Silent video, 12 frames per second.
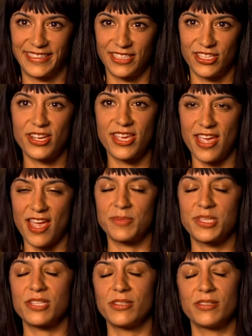Cooking
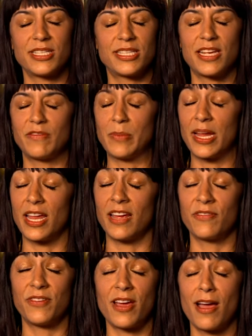absolutely saved my
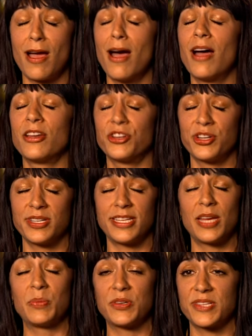life
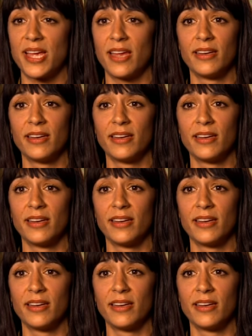110%.